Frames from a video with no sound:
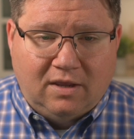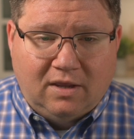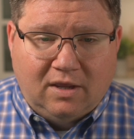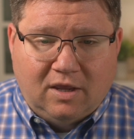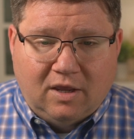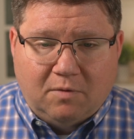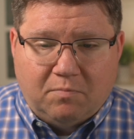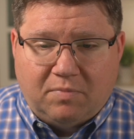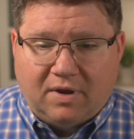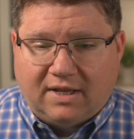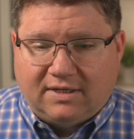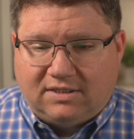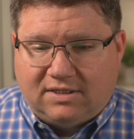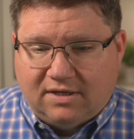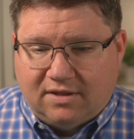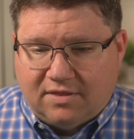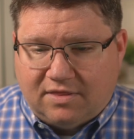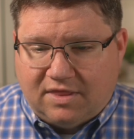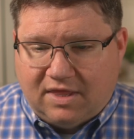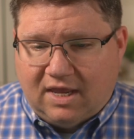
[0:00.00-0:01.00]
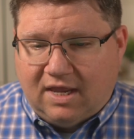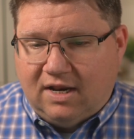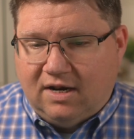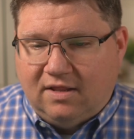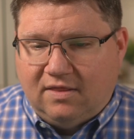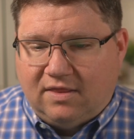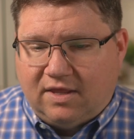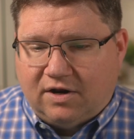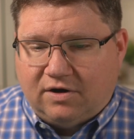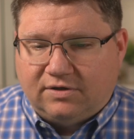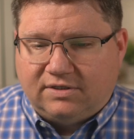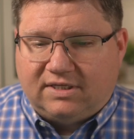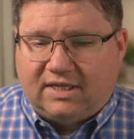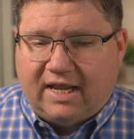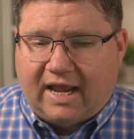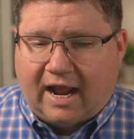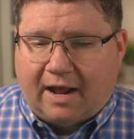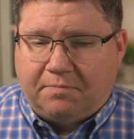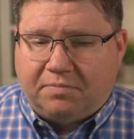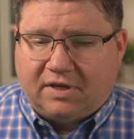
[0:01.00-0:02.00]
But then there's
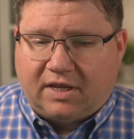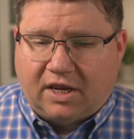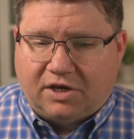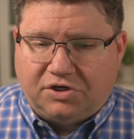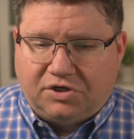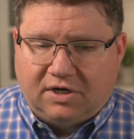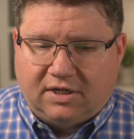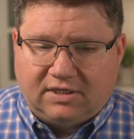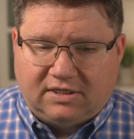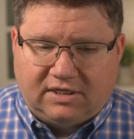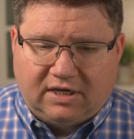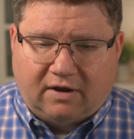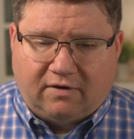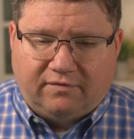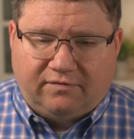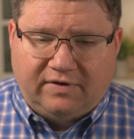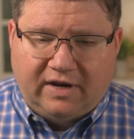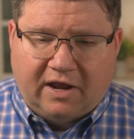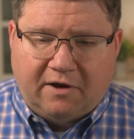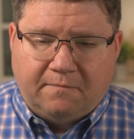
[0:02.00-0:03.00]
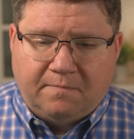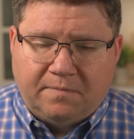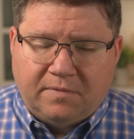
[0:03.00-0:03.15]
the application itself. Now,